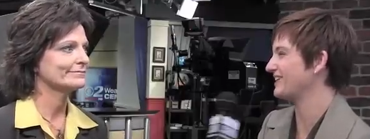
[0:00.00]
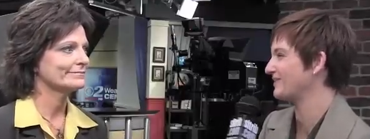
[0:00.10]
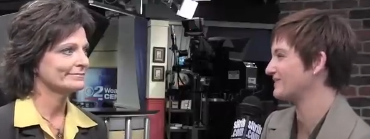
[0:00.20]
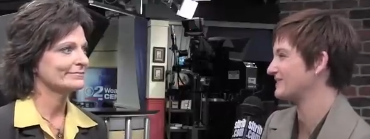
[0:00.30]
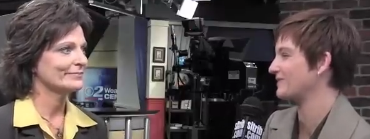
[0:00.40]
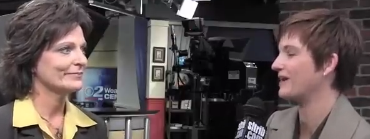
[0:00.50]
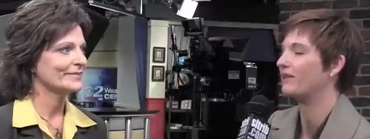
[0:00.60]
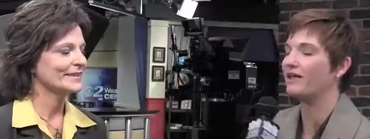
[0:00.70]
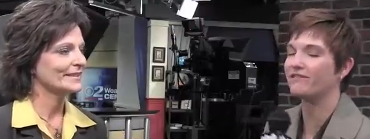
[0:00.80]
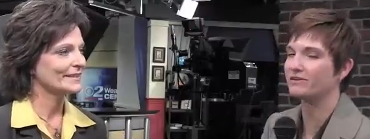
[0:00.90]
Speaker 1: we hope so.
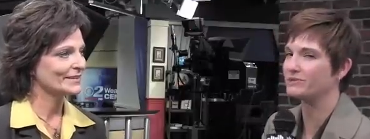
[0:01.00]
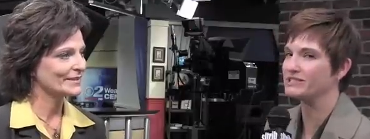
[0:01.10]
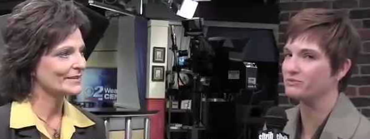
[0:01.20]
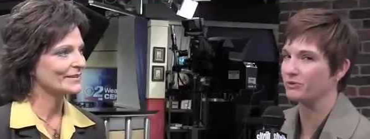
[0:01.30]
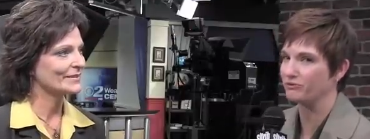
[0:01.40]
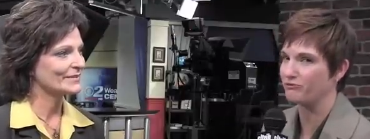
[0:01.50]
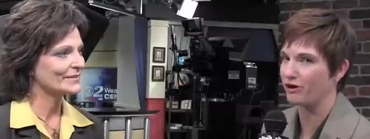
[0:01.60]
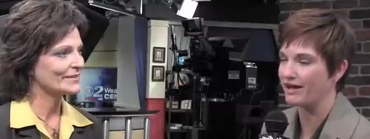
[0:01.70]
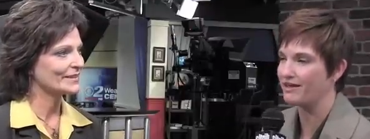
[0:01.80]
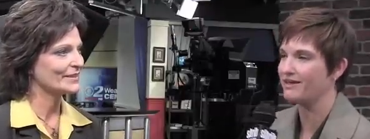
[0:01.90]
everybody's pulling
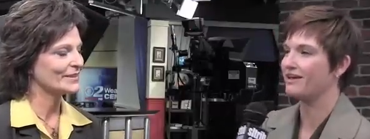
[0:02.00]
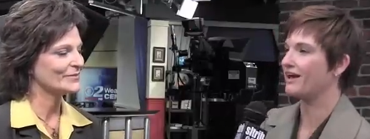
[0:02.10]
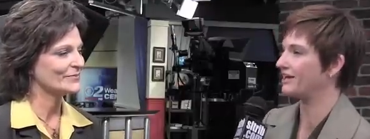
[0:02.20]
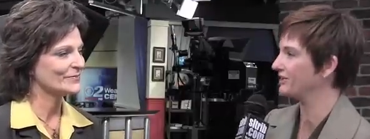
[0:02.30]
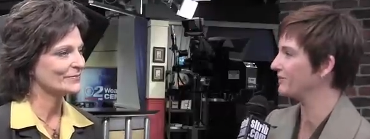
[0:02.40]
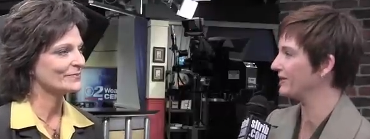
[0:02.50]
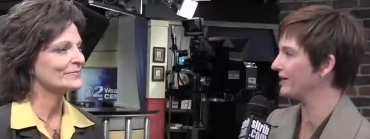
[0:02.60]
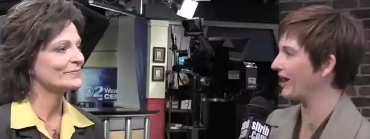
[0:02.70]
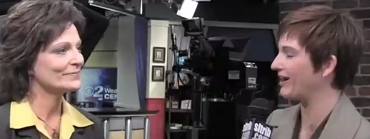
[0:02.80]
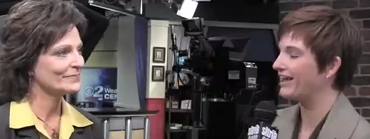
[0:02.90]
for you. I know
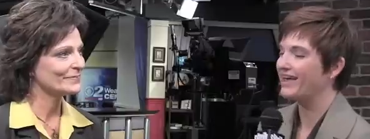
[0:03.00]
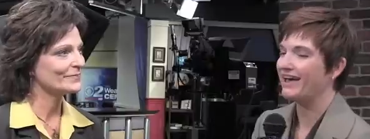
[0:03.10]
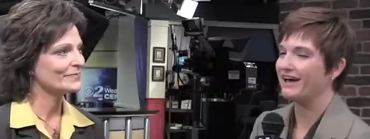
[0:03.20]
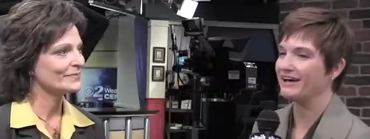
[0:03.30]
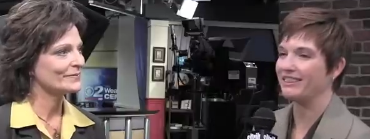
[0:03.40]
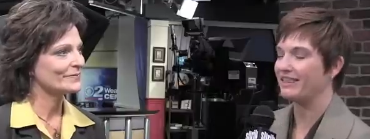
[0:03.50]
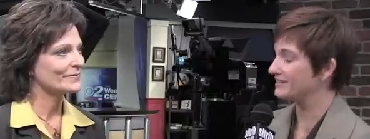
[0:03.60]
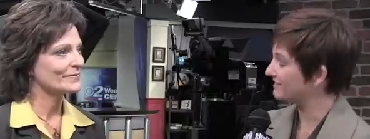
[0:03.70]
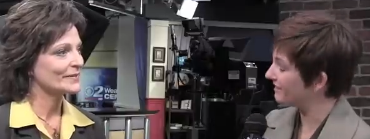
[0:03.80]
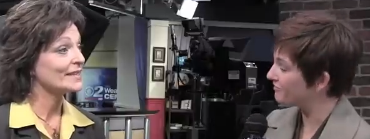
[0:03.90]
we are. Uh,
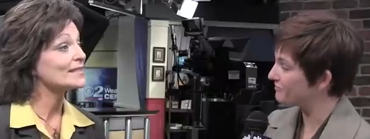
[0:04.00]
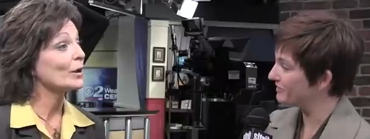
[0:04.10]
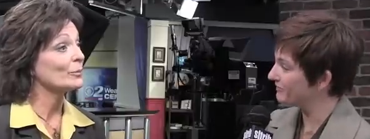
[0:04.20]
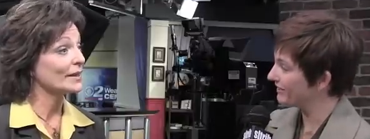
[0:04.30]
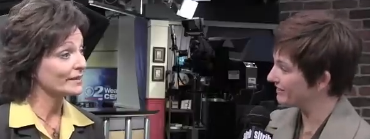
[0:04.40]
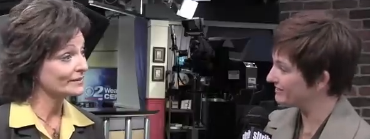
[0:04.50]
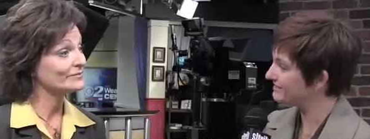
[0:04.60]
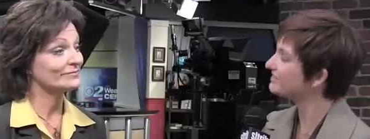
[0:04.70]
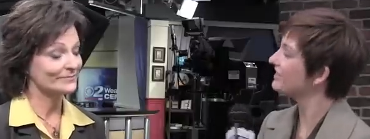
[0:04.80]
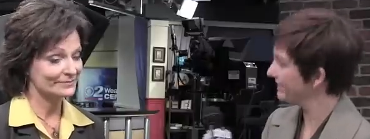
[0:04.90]
thanks a lot for being with
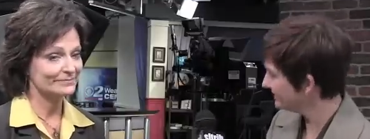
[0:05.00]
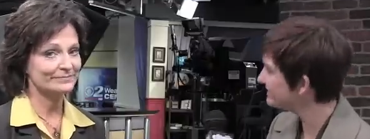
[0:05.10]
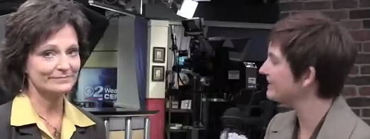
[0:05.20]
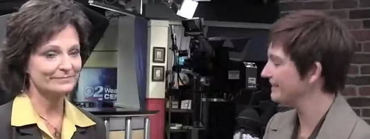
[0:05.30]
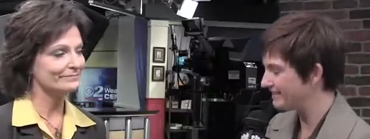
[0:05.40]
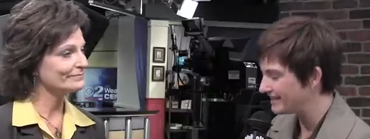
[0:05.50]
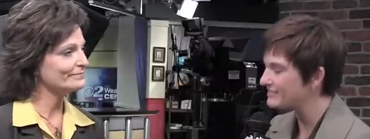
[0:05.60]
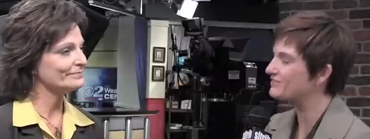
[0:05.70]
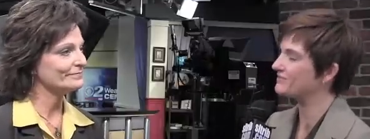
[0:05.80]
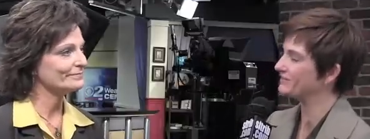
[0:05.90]
us. Good, good.
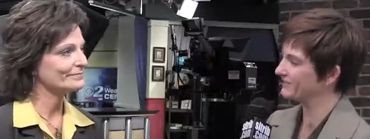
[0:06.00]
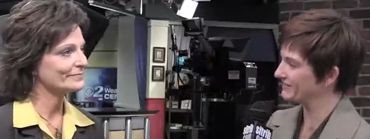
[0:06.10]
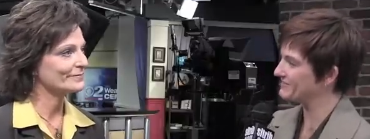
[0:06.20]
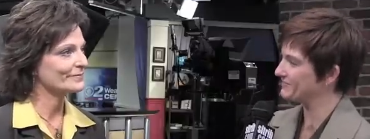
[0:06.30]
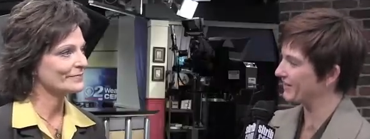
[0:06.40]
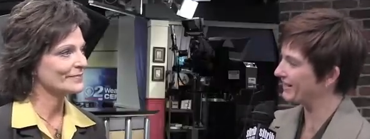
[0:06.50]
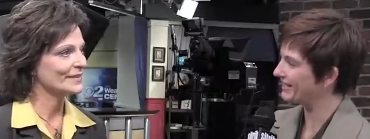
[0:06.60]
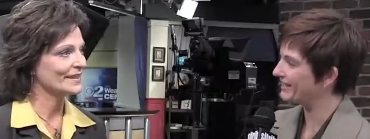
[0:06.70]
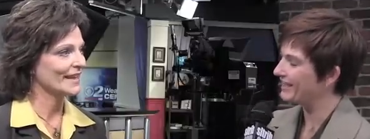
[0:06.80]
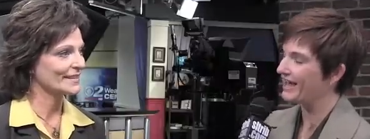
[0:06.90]
Thanks for being with us,
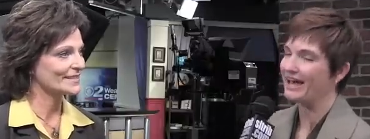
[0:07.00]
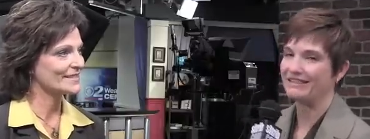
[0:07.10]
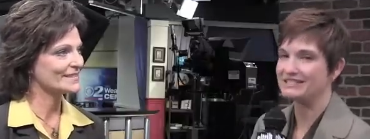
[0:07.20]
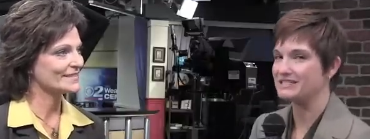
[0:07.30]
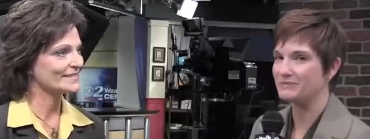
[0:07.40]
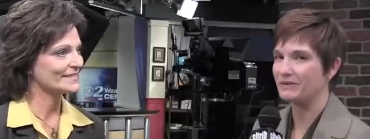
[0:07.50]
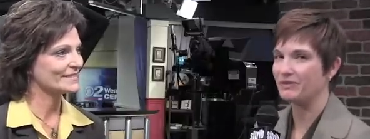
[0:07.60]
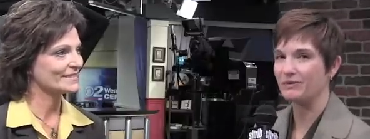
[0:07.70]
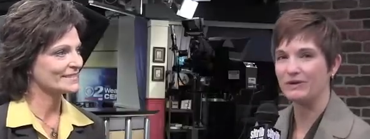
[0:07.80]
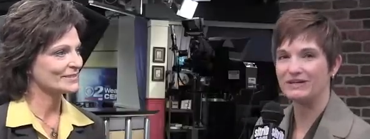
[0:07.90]
Mary. And this has
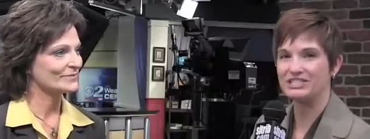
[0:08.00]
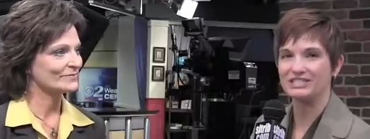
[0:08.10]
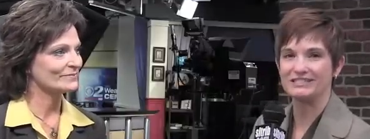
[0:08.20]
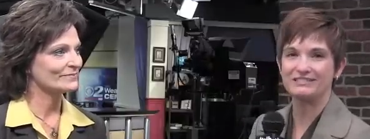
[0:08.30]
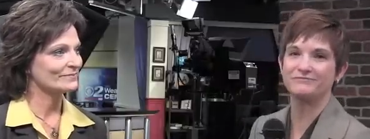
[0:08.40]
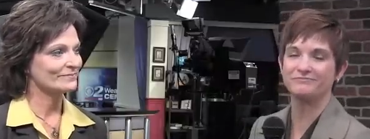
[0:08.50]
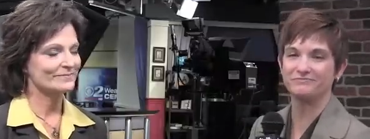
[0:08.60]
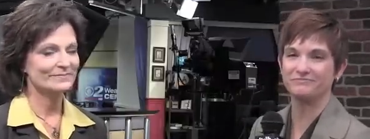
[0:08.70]
been three questions.